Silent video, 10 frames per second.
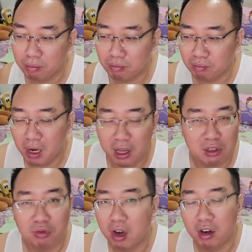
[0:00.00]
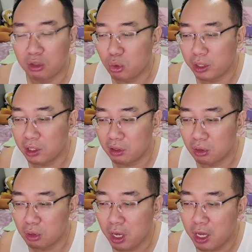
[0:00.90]
plus 520.
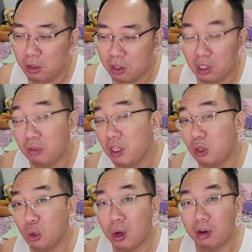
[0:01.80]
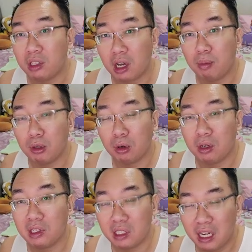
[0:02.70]
So you're saving 200 Singapore
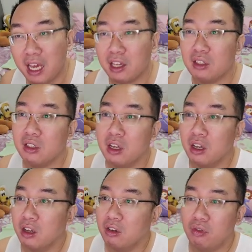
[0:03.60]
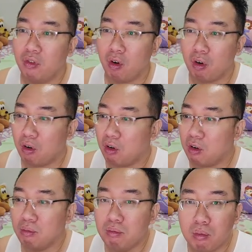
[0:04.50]
dollars less
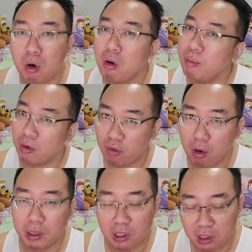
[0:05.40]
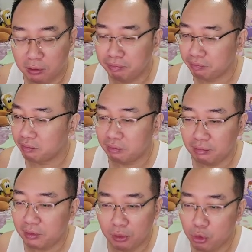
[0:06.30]
for more performance,
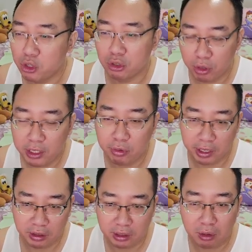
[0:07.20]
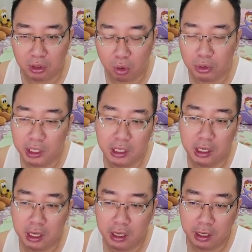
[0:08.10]
which is really great. Now the only
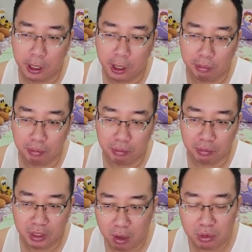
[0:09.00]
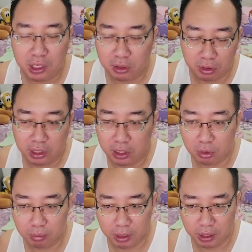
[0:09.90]
downside to this
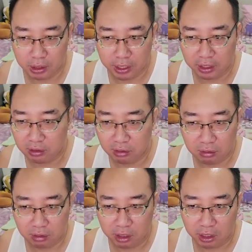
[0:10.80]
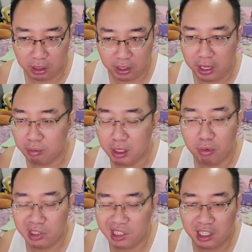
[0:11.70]
would be that AMD
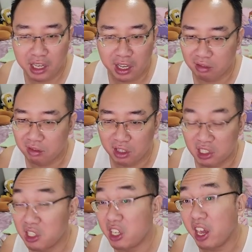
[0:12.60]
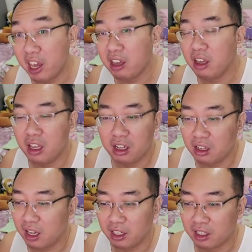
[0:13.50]
recently had a scare,
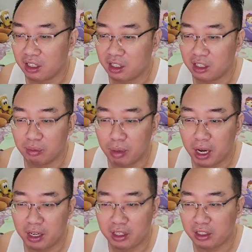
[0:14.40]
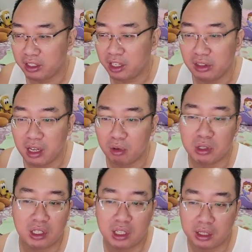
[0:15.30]
like by
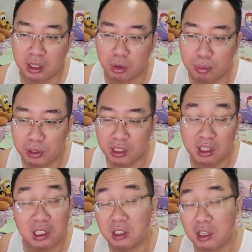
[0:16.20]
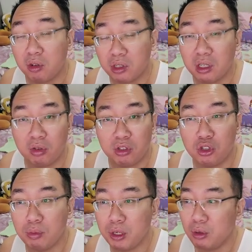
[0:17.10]
announcing that they were putting the 6000 series
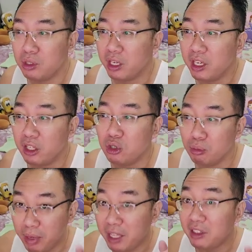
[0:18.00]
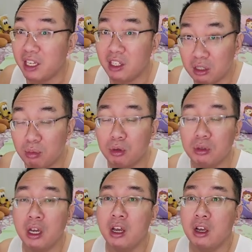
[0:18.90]
GPUs into maintenance mode,
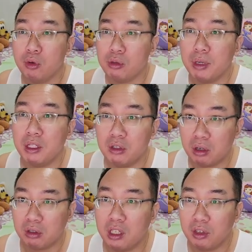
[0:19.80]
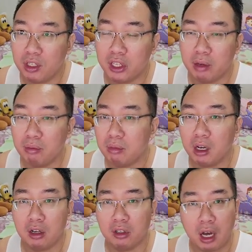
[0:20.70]
which means not giving them
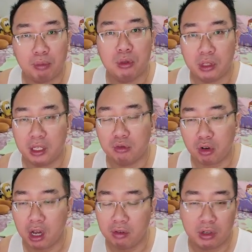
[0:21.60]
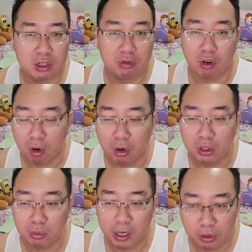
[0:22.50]
up-to-date drivers for all
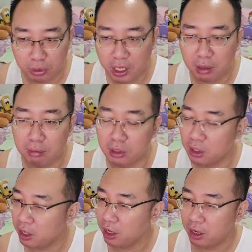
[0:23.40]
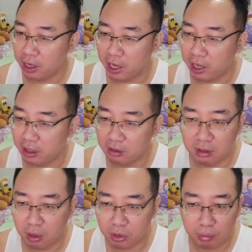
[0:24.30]
the brand new games. And
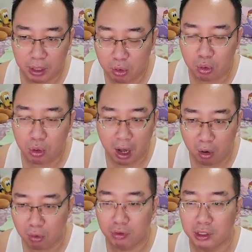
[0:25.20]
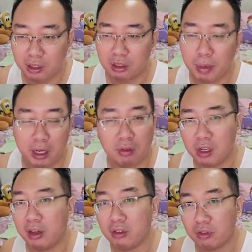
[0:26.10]
there was a big hoo-ha over the span of
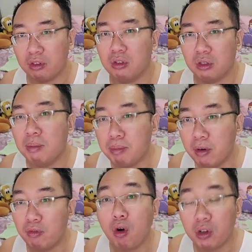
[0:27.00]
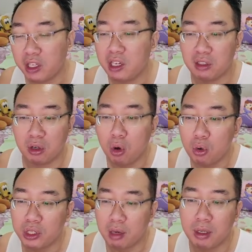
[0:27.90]
like simple 4 days. The
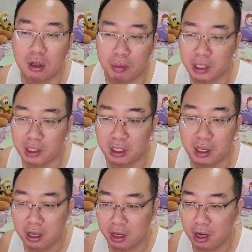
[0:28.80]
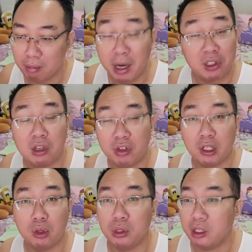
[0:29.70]
whole gaming community, myself
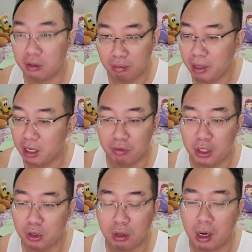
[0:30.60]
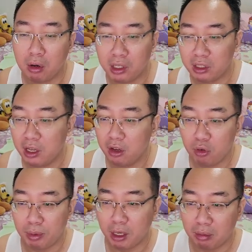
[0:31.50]
included, made a video about it.
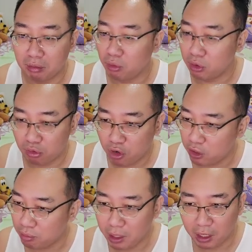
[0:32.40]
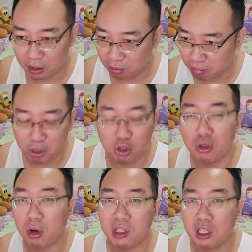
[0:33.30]
We tried to make as much
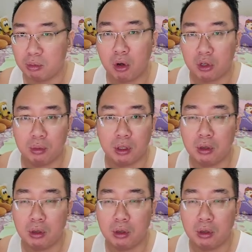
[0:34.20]
noise as possible